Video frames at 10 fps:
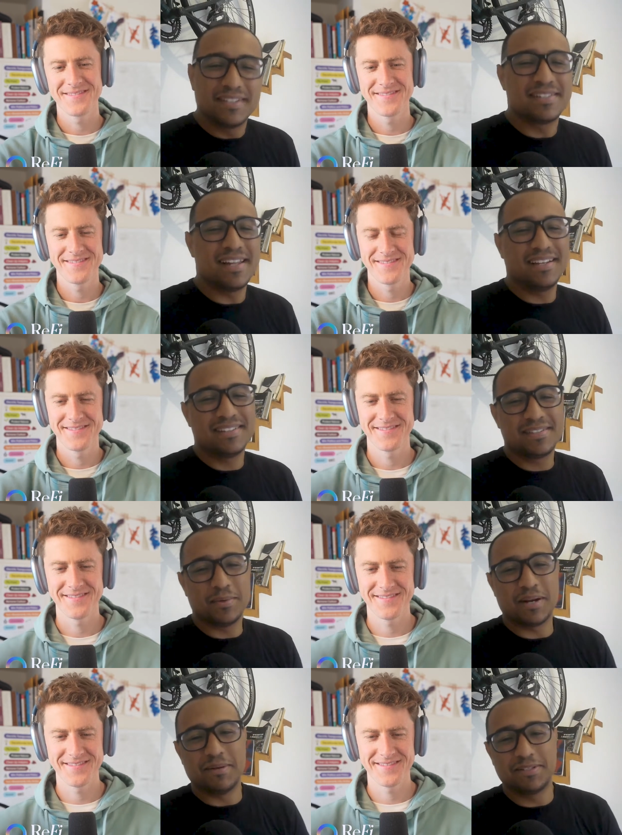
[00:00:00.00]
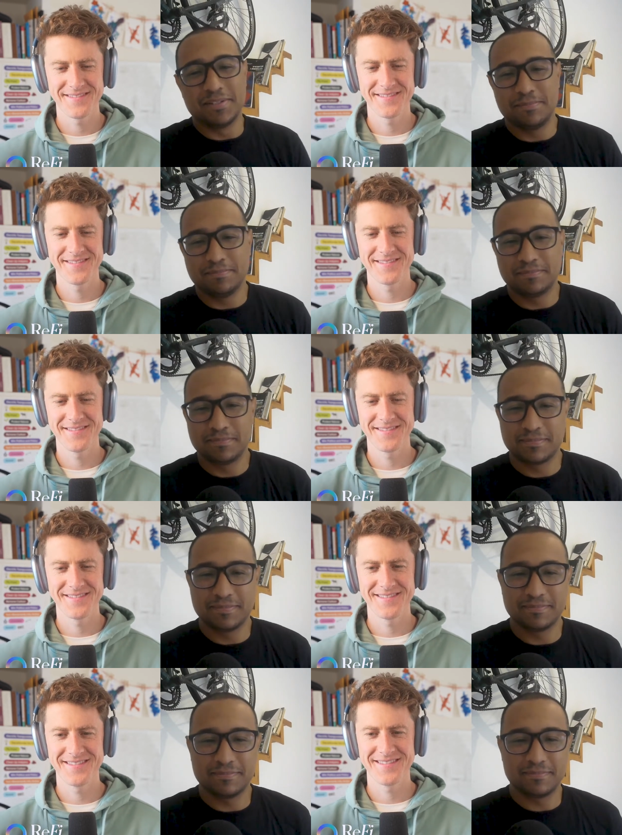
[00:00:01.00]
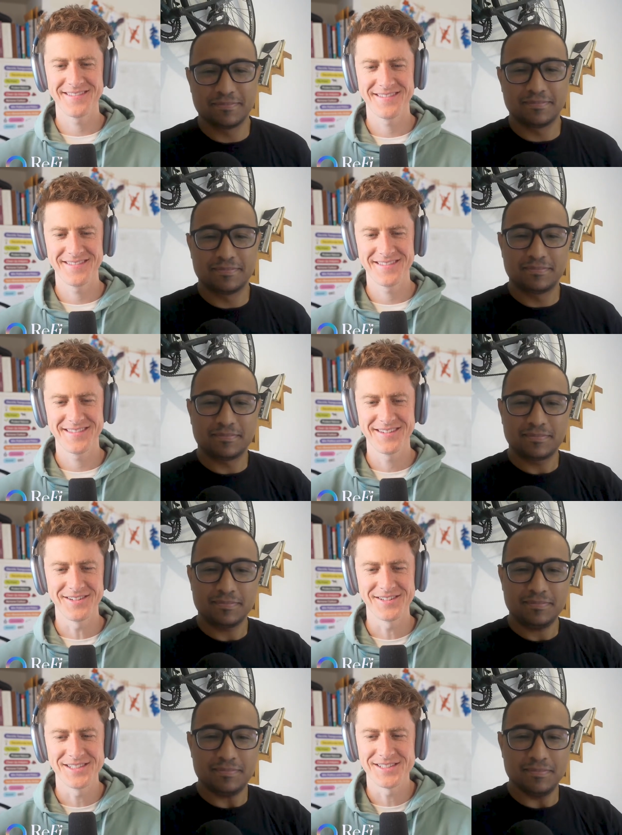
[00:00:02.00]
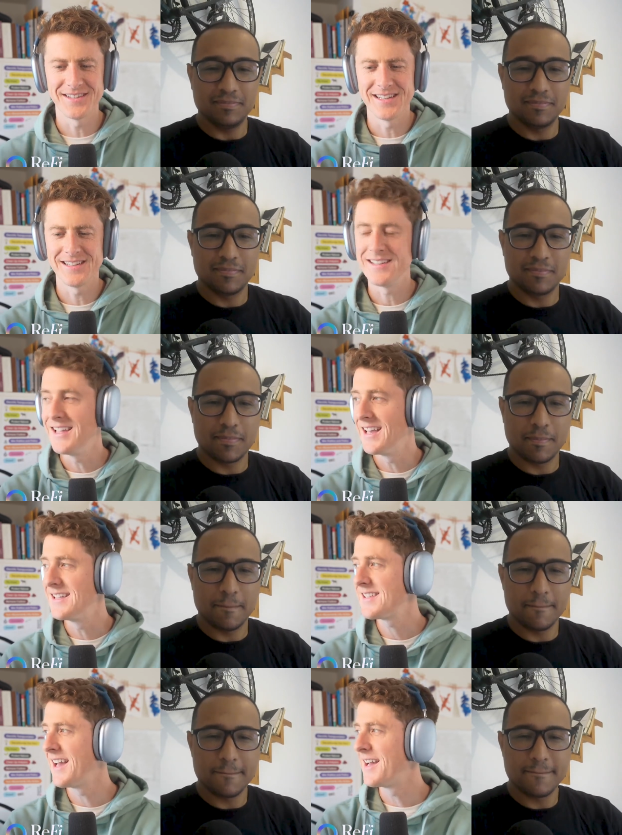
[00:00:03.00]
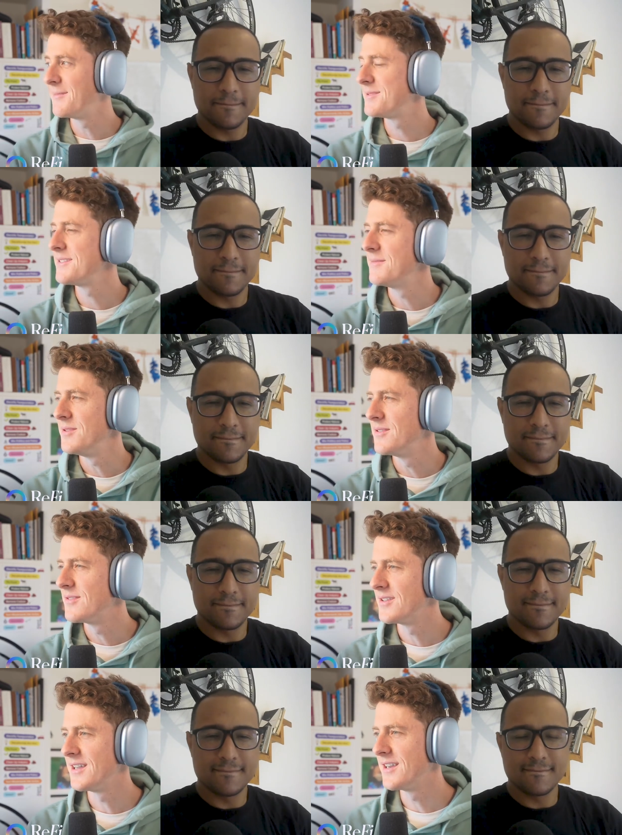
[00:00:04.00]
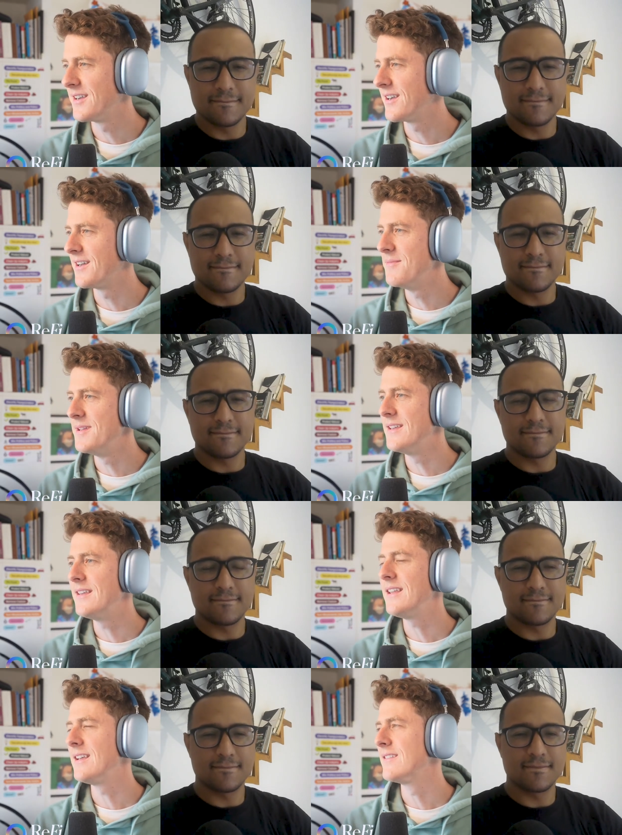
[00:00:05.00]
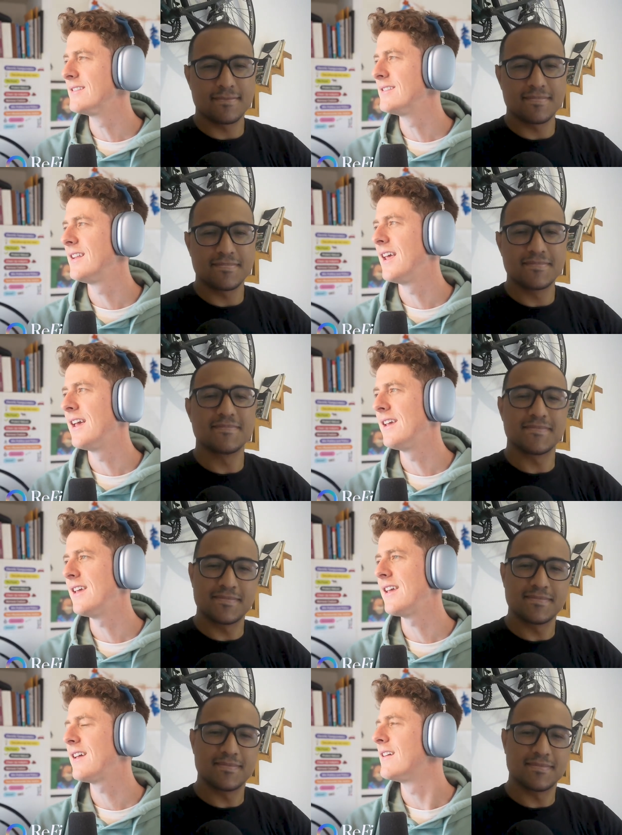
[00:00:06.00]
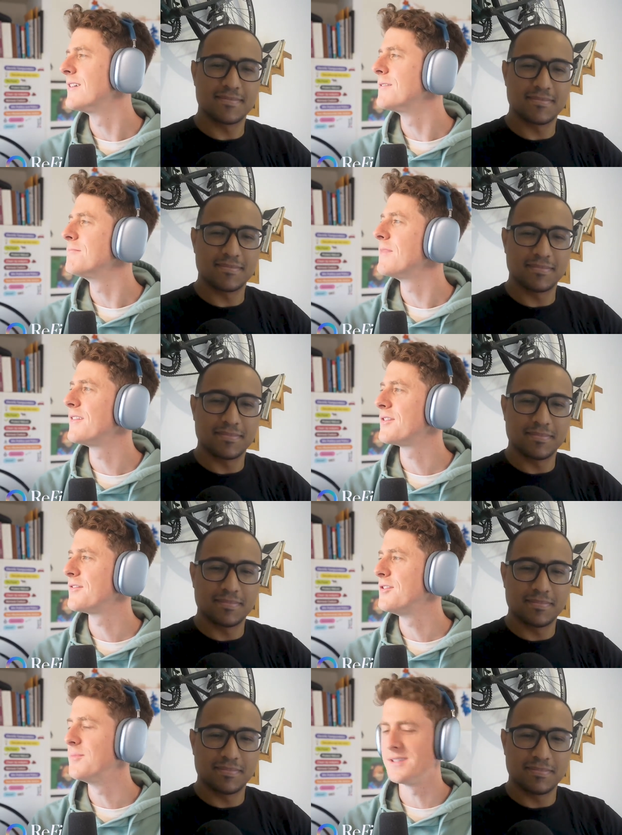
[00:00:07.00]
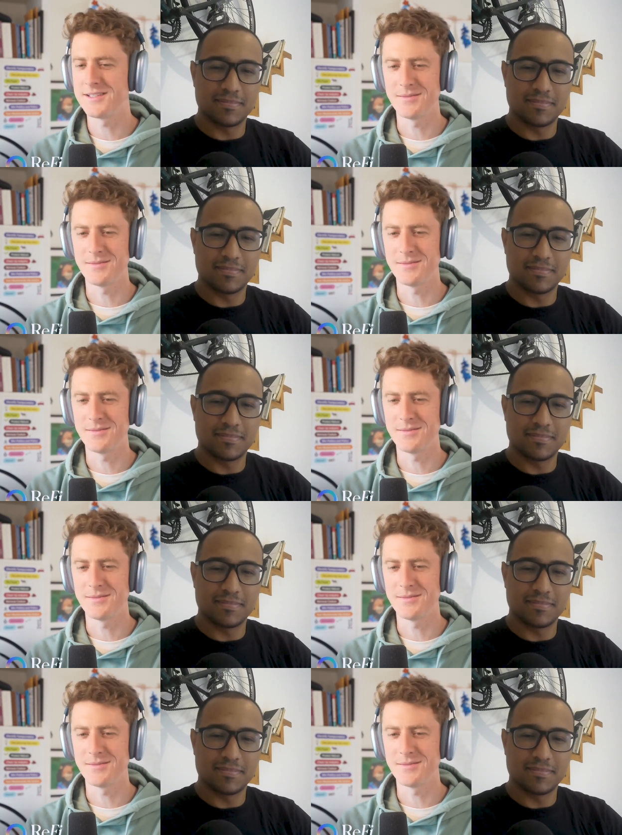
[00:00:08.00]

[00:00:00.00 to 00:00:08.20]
Speaker 1: It's nice. What about you?
Speaker 2: Gorgeous, man. Yeah, it's absolutely beautiful here. I'm in England today um, after a few months in